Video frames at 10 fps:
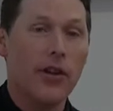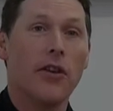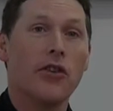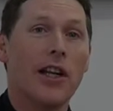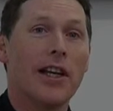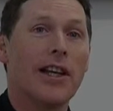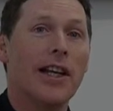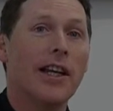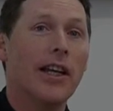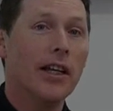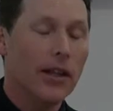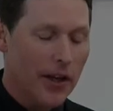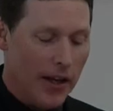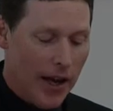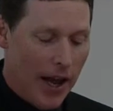Sheila Gilheany.
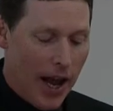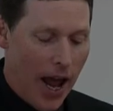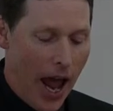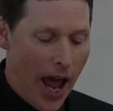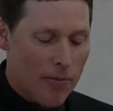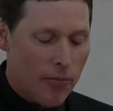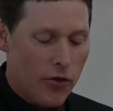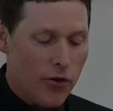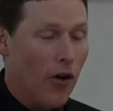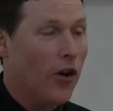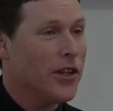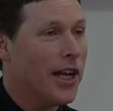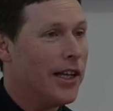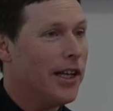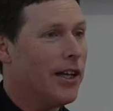Siobhan
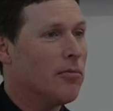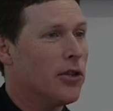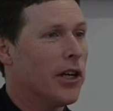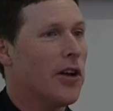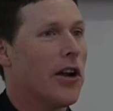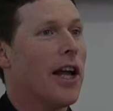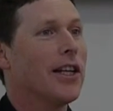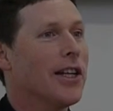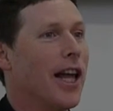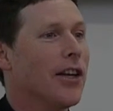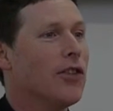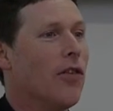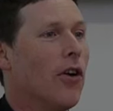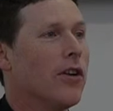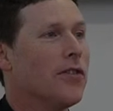Daly, in particular, I'd like to thank
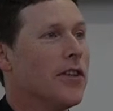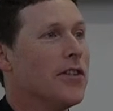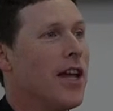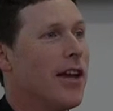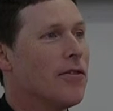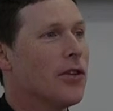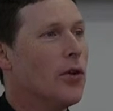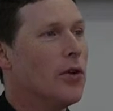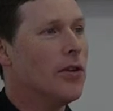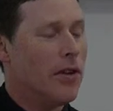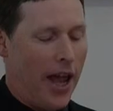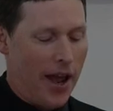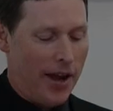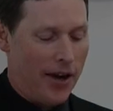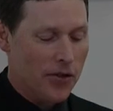Siobhan, Assistant Head of School
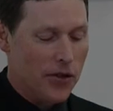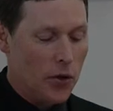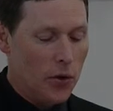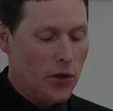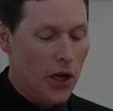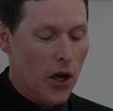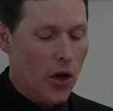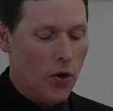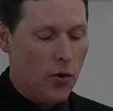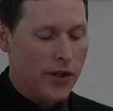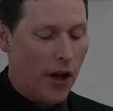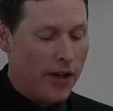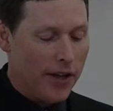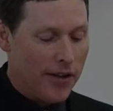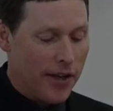in our school, who is
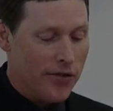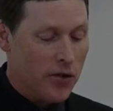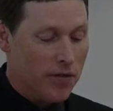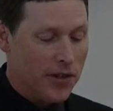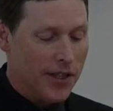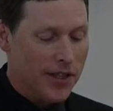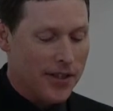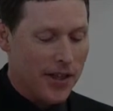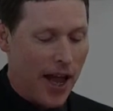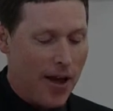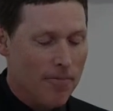on the Institute of Physics